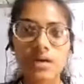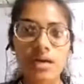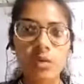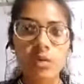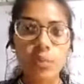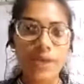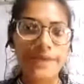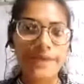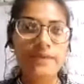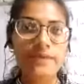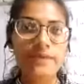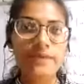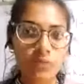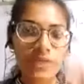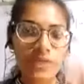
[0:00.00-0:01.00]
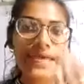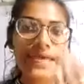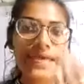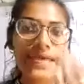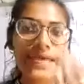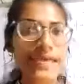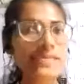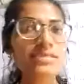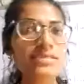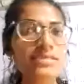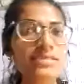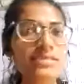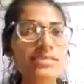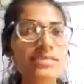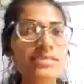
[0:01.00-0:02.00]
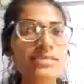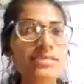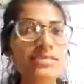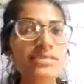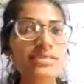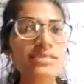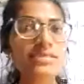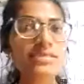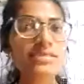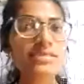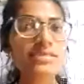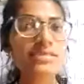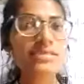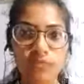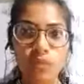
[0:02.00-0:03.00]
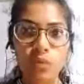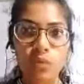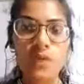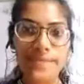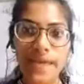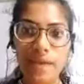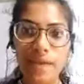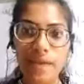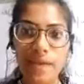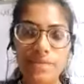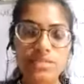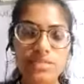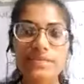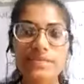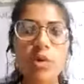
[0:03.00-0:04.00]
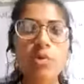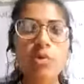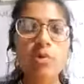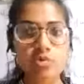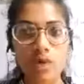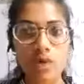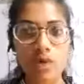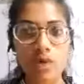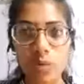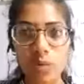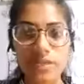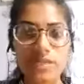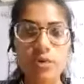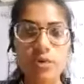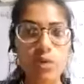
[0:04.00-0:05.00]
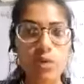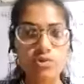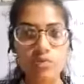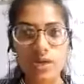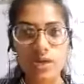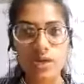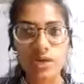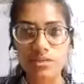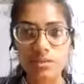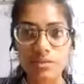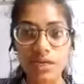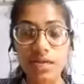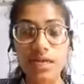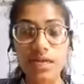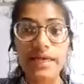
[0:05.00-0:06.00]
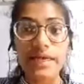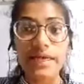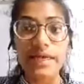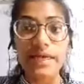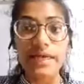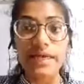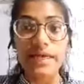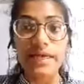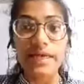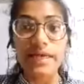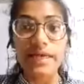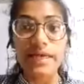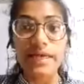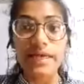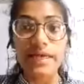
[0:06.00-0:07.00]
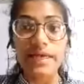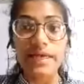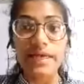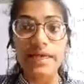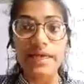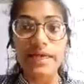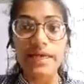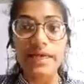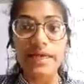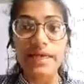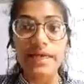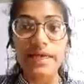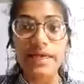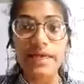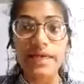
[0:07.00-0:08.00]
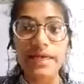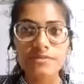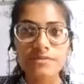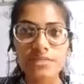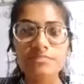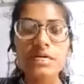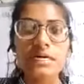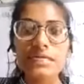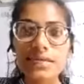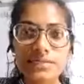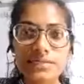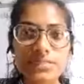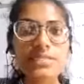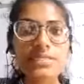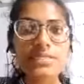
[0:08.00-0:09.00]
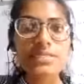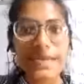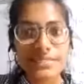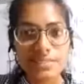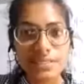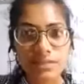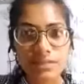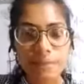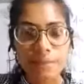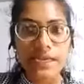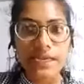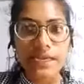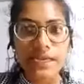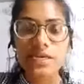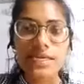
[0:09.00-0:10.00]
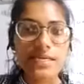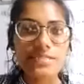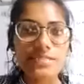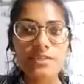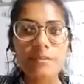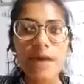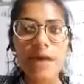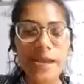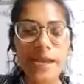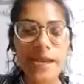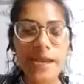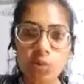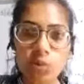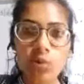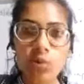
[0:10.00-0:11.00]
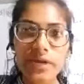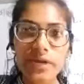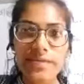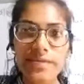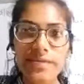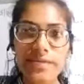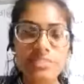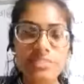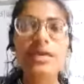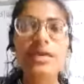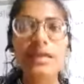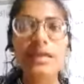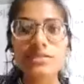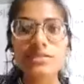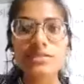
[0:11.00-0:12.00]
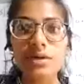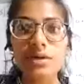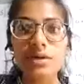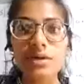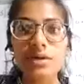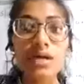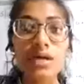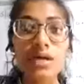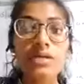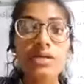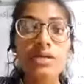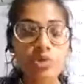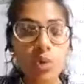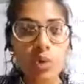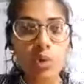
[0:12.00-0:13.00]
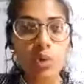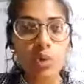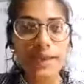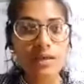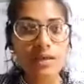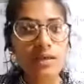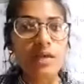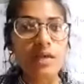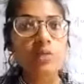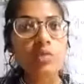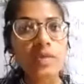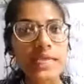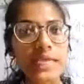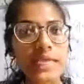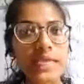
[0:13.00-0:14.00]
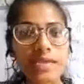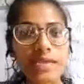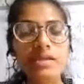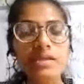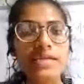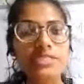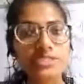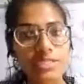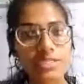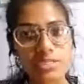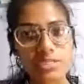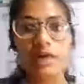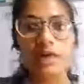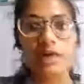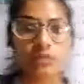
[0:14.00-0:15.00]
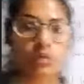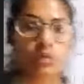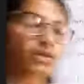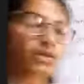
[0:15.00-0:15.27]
whenever we eat some food, what happens? It goes to our body, it goes to our stomach, and our stomach releases some acid. It releases some hydrochloric acid in our stomach so that we can digest our food.